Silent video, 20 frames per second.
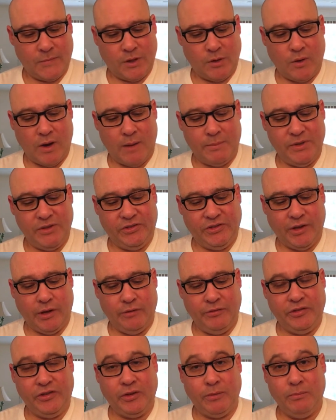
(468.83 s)
Grab
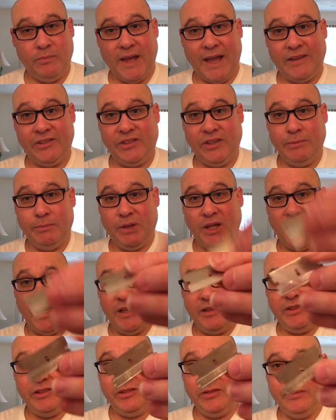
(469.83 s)
yourself some SE
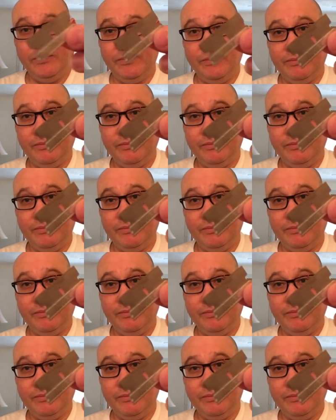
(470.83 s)
blades.